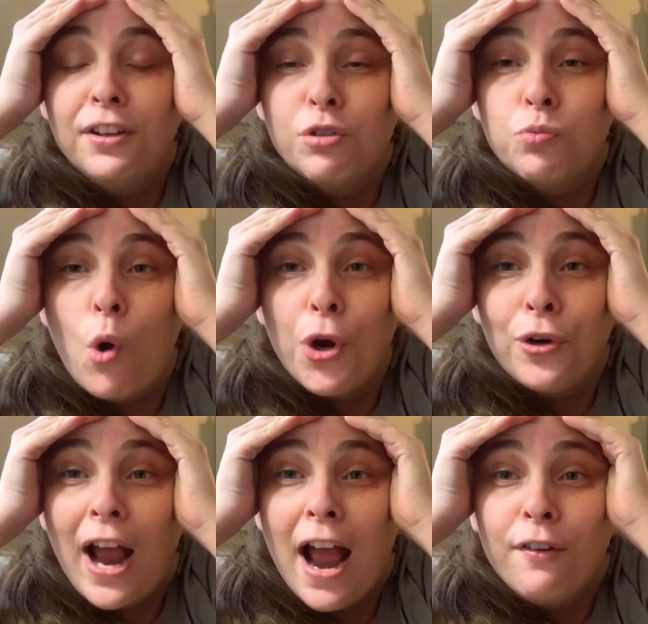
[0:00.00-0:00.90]
there was
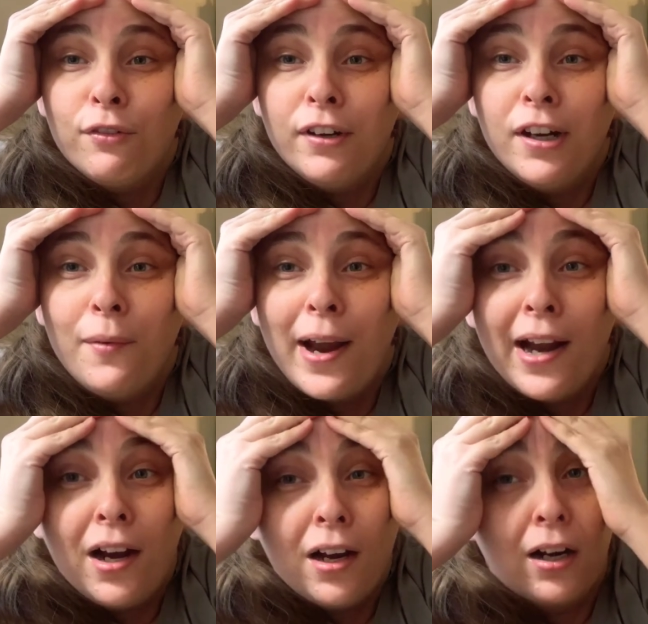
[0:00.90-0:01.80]
water
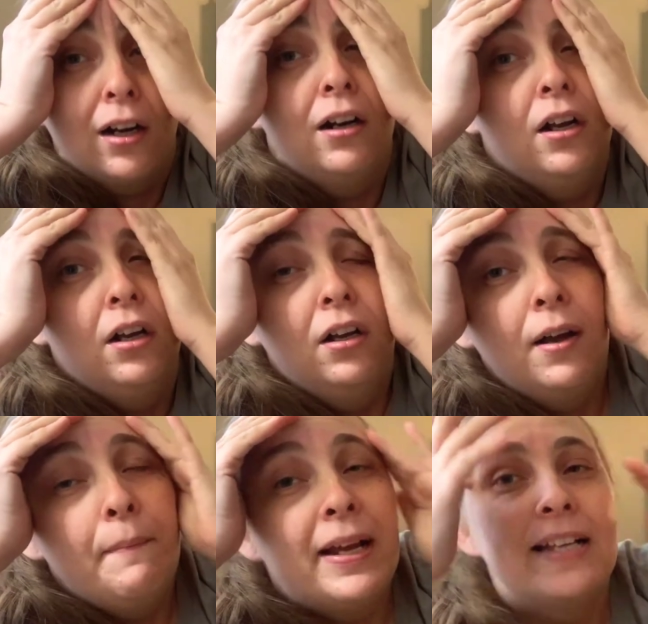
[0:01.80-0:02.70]
everywhere
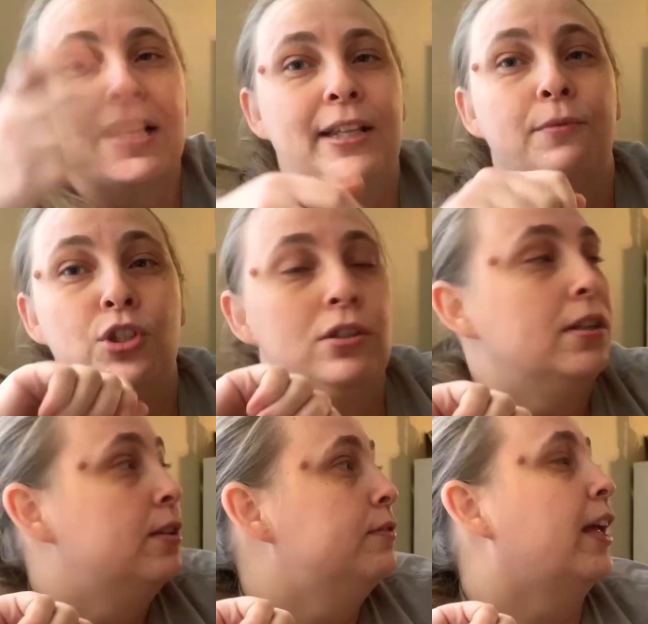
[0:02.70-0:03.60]
because they
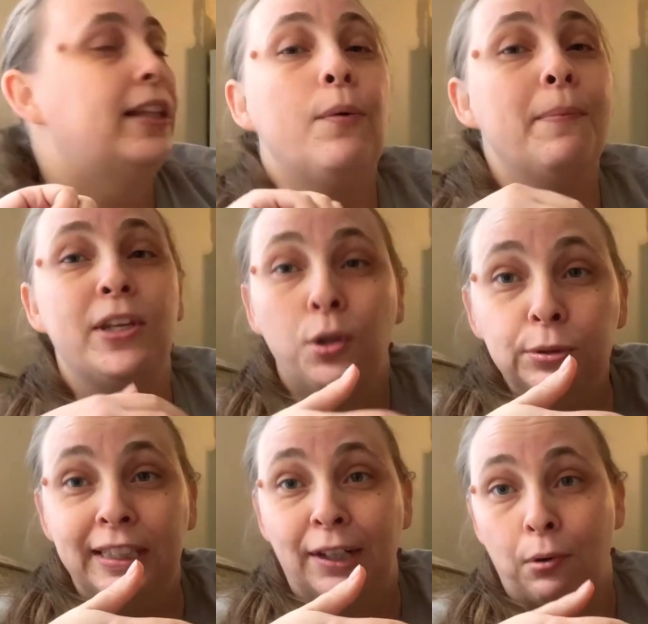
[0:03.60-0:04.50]
won't be
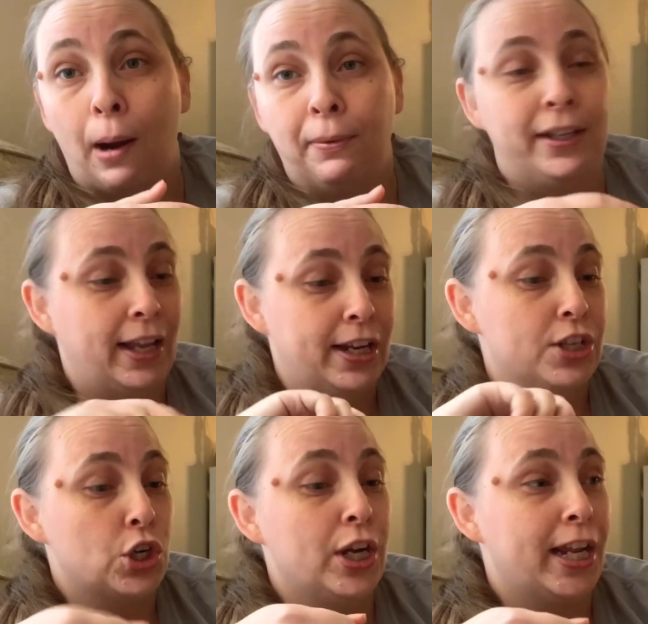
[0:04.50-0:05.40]
using it properly. They're
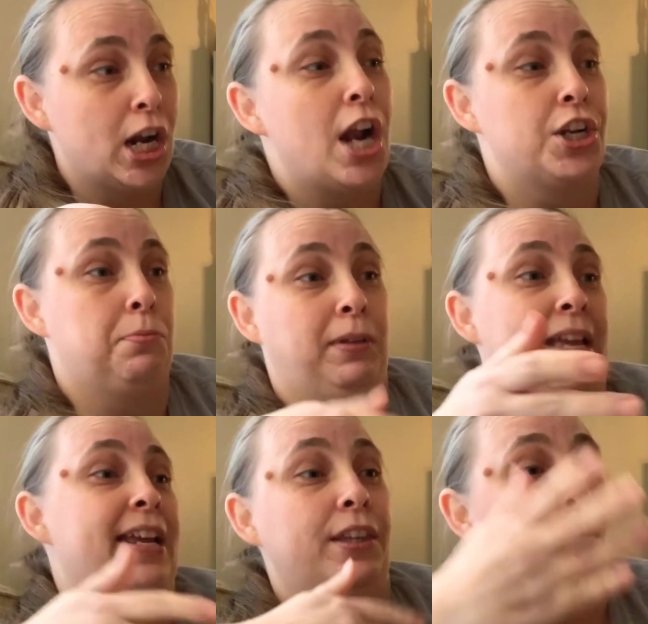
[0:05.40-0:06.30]
just turning it on and just
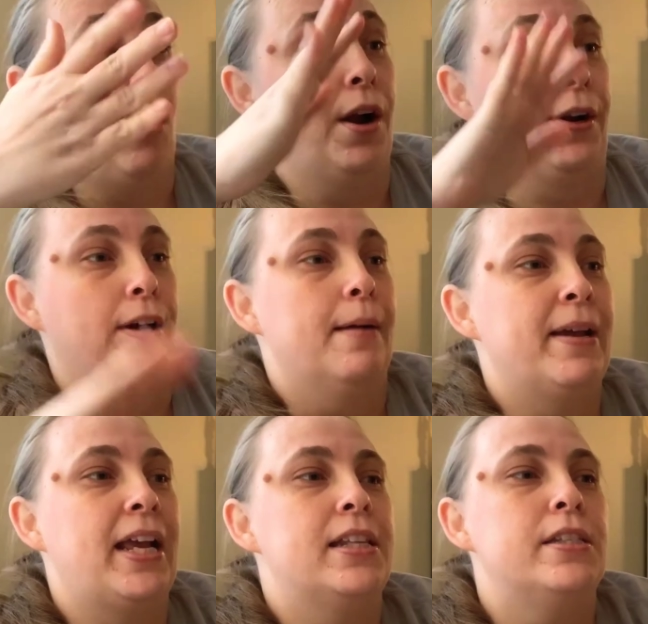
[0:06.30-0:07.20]
playing in the water. And I'm
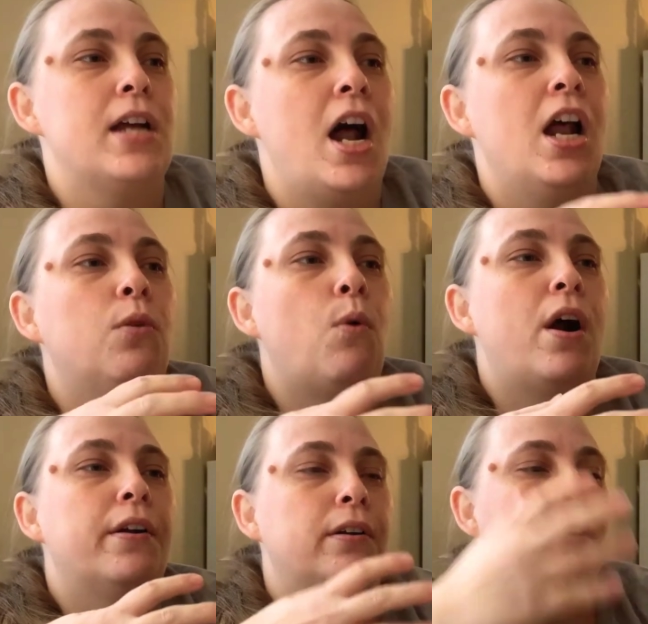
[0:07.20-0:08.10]
like, it's not a
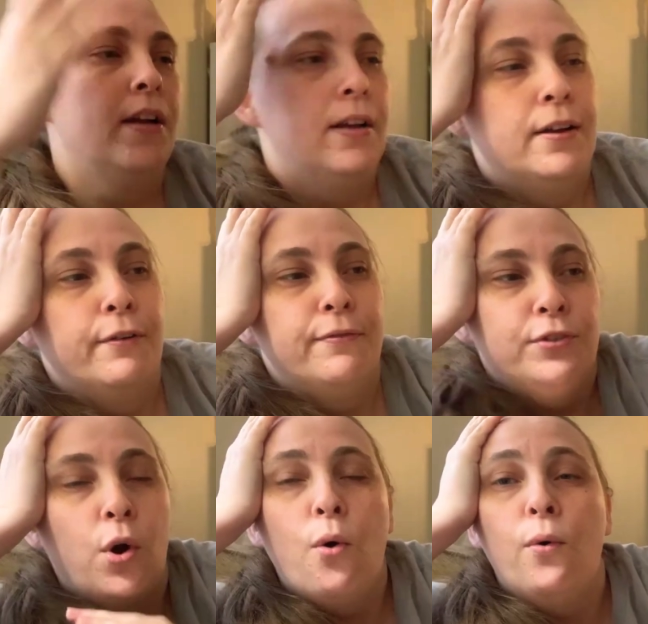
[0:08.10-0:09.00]
water
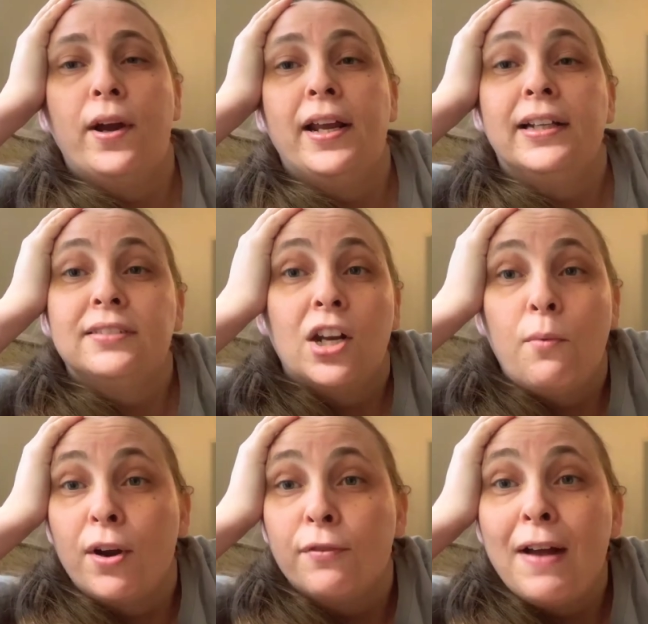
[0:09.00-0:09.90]
toy. It's not a
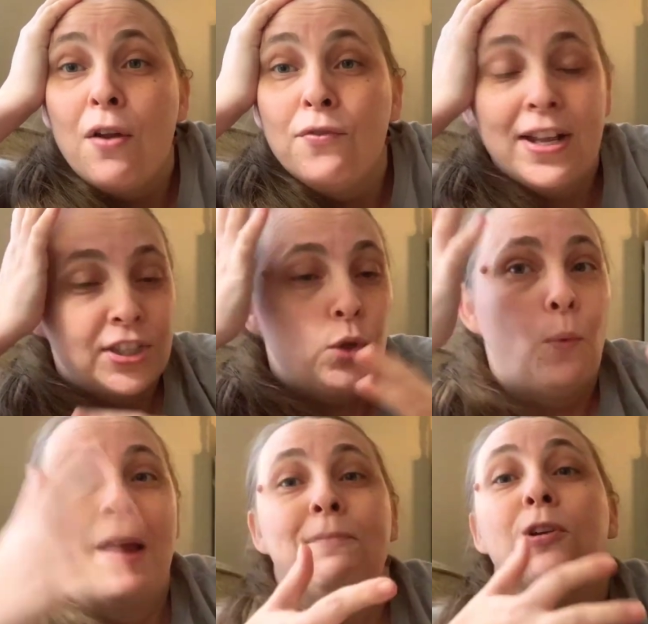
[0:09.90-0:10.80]
water fountain. It's to
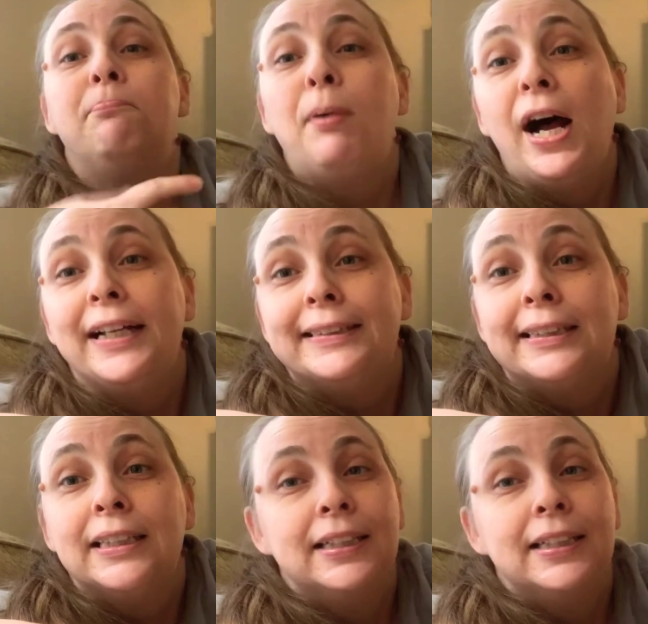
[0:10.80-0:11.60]
wipe your butt.